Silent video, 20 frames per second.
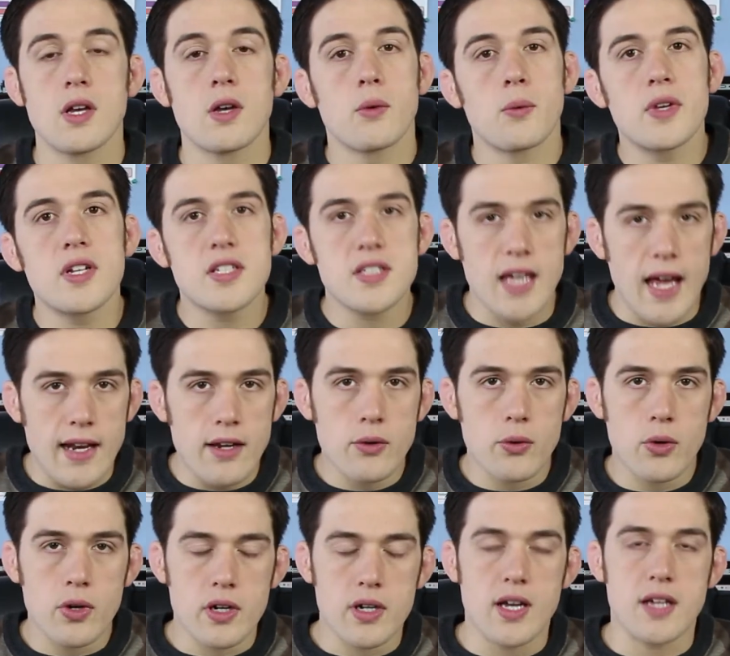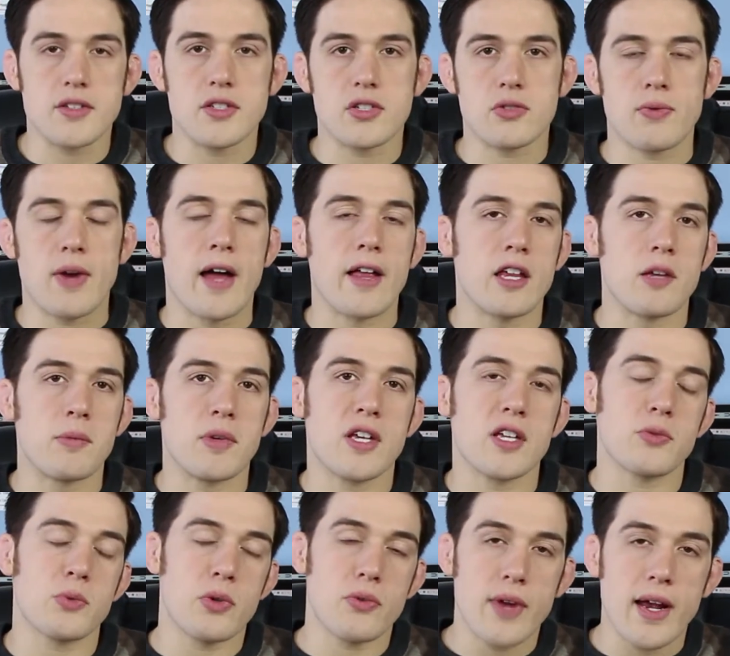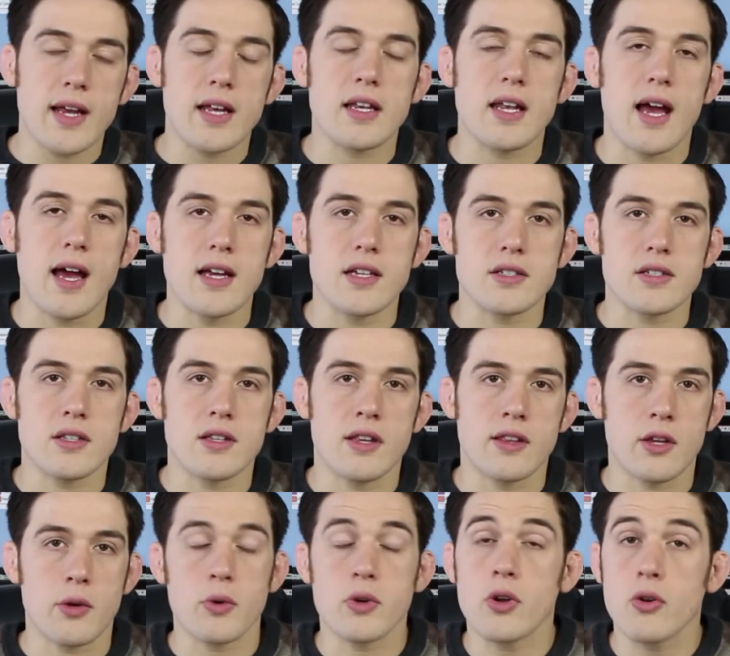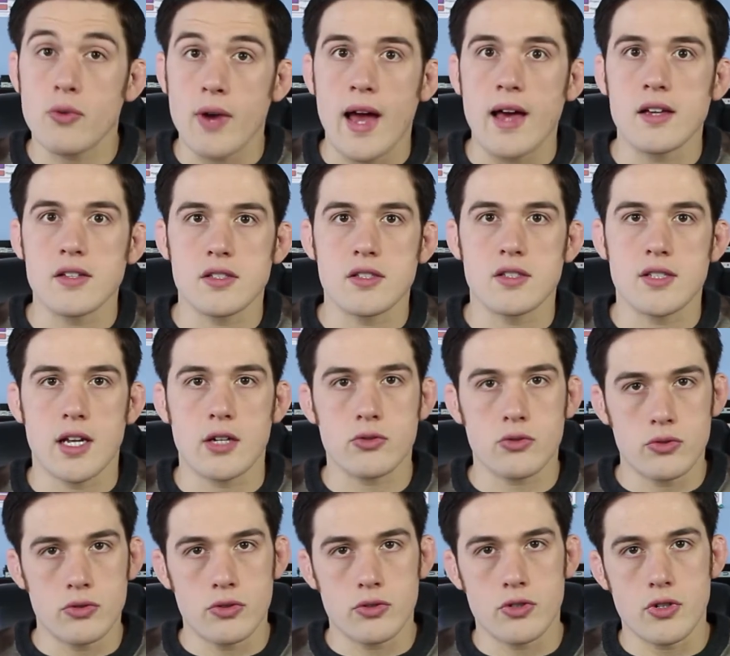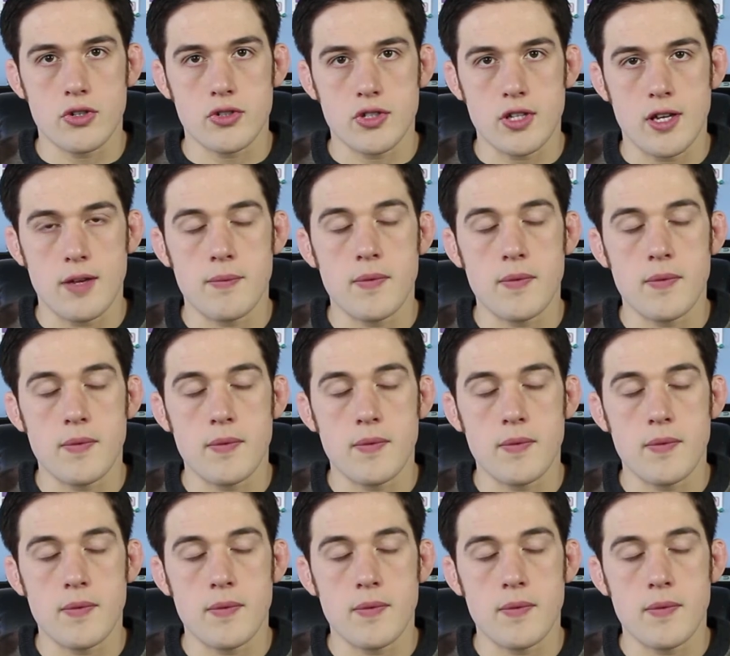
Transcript: We decided to organize this rally because we recognized that there were no rallies in central New Jersey,